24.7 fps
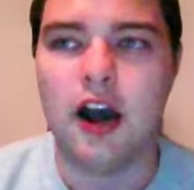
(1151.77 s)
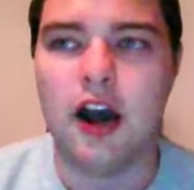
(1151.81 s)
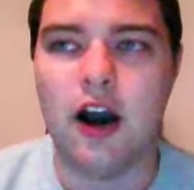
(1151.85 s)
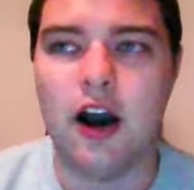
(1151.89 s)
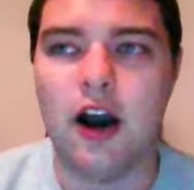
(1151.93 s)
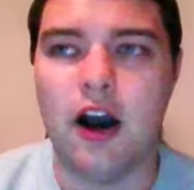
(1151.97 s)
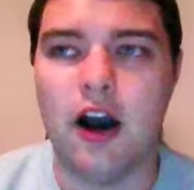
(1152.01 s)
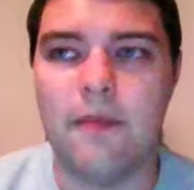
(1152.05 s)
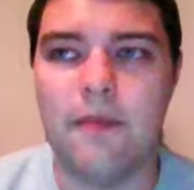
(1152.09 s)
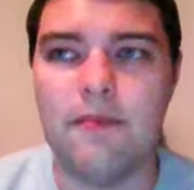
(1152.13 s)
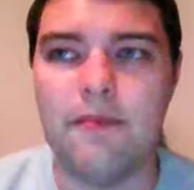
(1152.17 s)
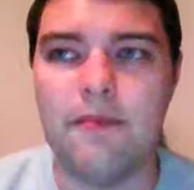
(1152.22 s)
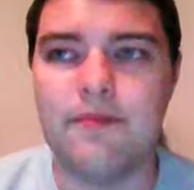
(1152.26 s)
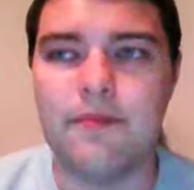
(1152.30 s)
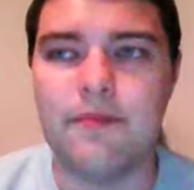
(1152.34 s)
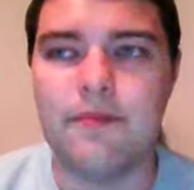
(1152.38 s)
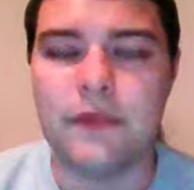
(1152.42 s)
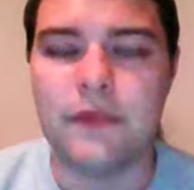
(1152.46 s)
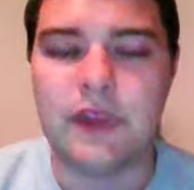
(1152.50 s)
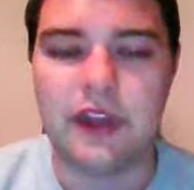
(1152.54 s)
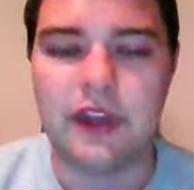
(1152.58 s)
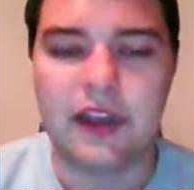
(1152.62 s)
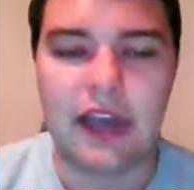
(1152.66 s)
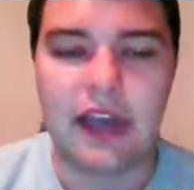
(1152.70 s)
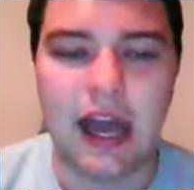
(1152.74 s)

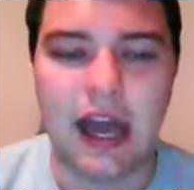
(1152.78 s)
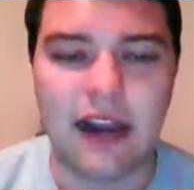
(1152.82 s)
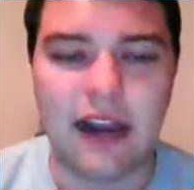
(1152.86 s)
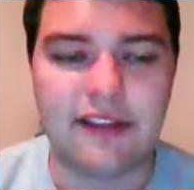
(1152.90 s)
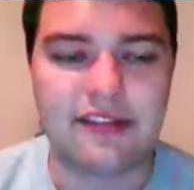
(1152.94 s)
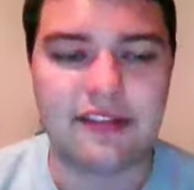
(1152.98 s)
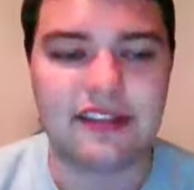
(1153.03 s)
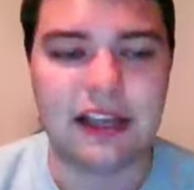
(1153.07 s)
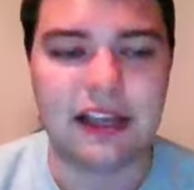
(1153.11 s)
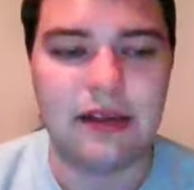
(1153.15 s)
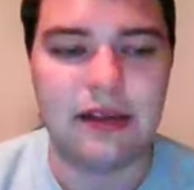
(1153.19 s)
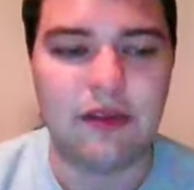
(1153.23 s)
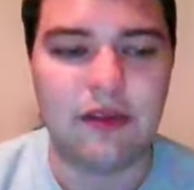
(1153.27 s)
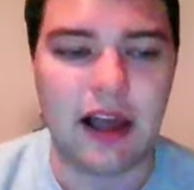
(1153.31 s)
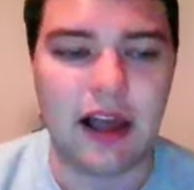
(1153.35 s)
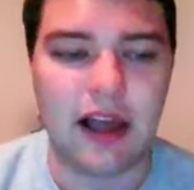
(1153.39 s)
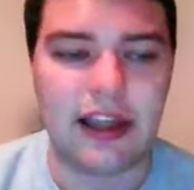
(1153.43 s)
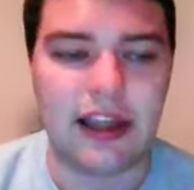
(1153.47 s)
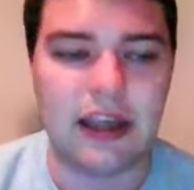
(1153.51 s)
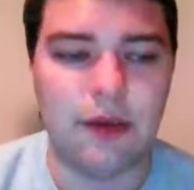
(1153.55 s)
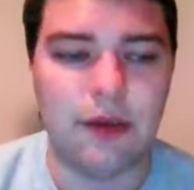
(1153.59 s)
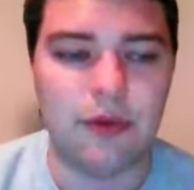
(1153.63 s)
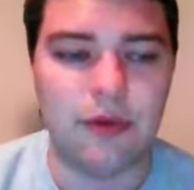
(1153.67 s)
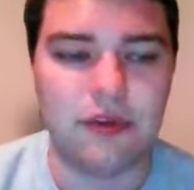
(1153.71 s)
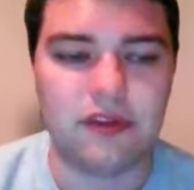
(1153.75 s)
Kind of seemed
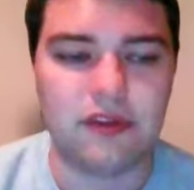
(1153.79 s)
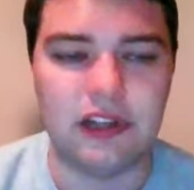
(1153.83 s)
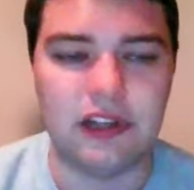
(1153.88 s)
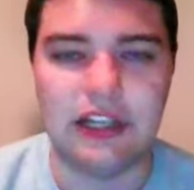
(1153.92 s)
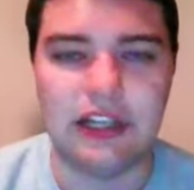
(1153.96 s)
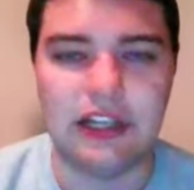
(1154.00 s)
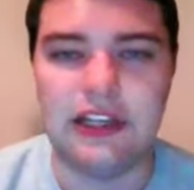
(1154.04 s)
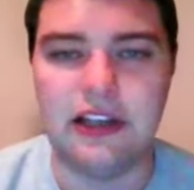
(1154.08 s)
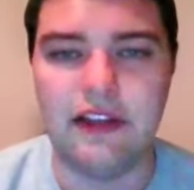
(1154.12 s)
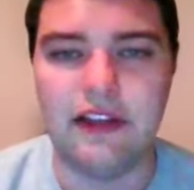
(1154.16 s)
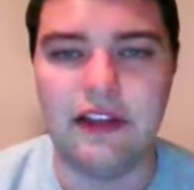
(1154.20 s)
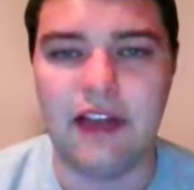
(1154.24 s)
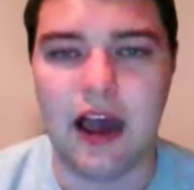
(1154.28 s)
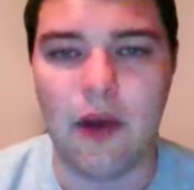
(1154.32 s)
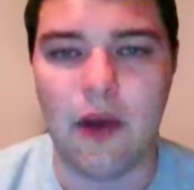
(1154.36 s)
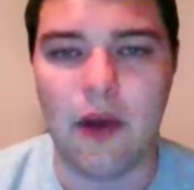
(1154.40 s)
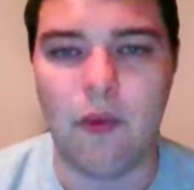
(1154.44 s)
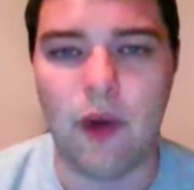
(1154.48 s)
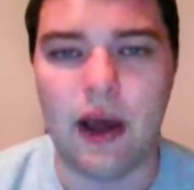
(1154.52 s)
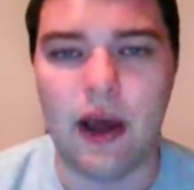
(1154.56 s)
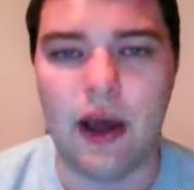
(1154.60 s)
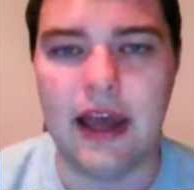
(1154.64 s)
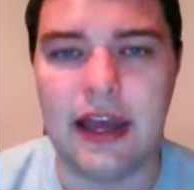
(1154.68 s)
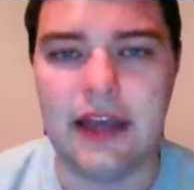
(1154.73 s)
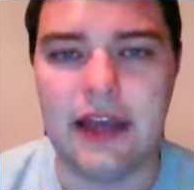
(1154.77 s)
like it was leaning
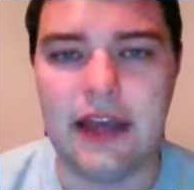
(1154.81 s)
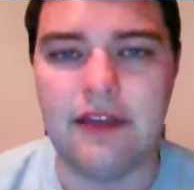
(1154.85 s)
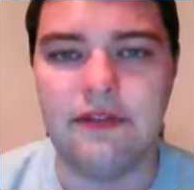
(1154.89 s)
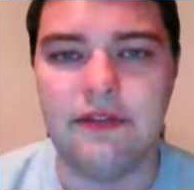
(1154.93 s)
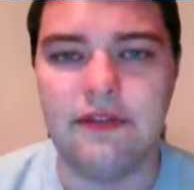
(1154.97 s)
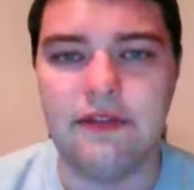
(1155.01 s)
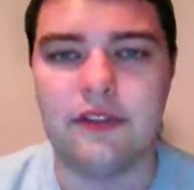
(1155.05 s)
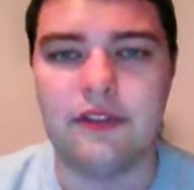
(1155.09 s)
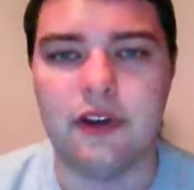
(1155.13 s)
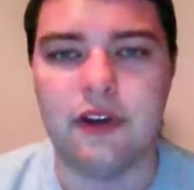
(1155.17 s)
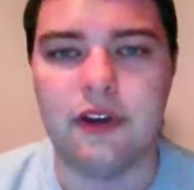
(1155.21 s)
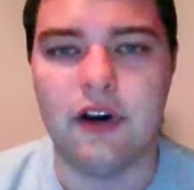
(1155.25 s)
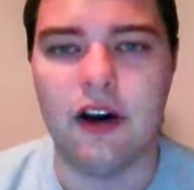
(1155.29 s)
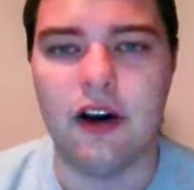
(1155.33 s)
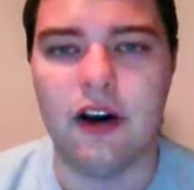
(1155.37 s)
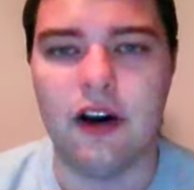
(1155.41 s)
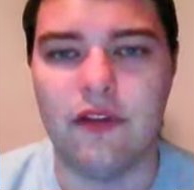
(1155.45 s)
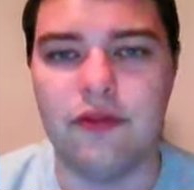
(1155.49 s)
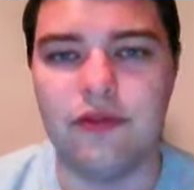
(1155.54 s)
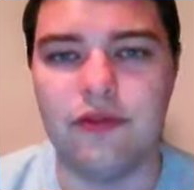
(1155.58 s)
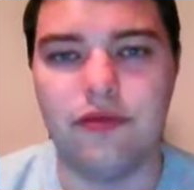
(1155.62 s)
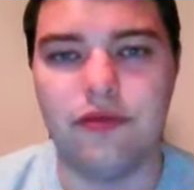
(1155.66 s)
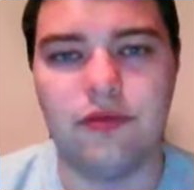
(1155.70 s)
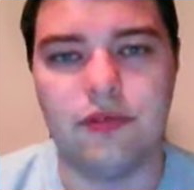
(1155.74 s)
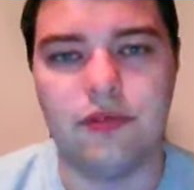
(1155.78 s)
that way
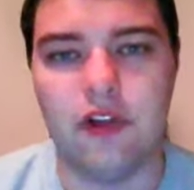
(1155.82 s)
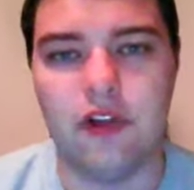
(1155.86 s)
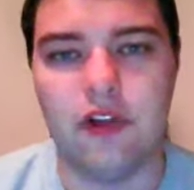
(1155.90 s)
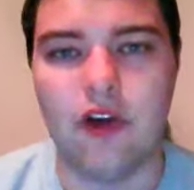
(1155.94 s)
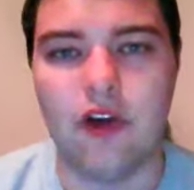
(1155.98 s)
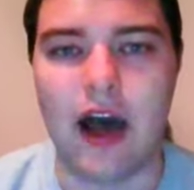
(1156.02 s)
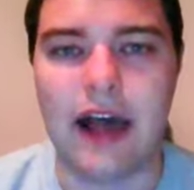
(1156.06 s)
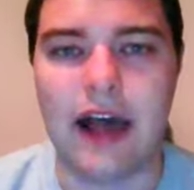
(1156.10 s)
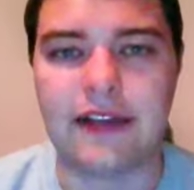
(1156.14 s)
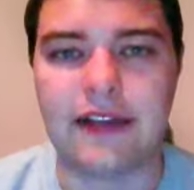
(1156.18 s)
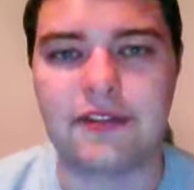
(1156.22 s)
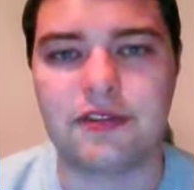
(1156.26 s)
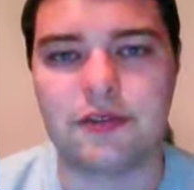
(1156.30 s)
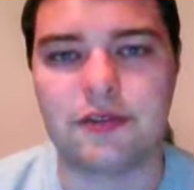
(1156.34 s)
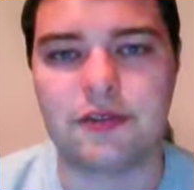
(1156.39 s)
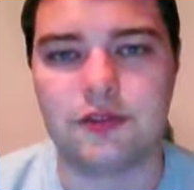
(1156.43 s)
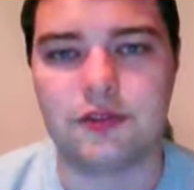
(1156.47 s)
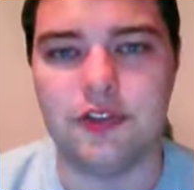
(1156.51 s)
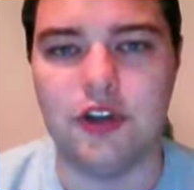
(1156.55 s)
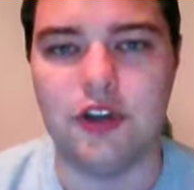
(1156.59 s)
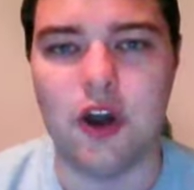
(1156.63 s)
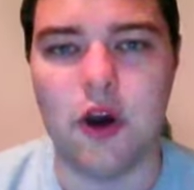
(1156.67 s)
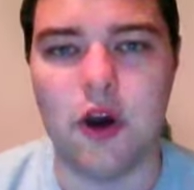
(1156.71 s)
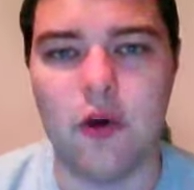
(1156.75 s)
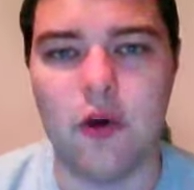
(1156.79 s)
the last,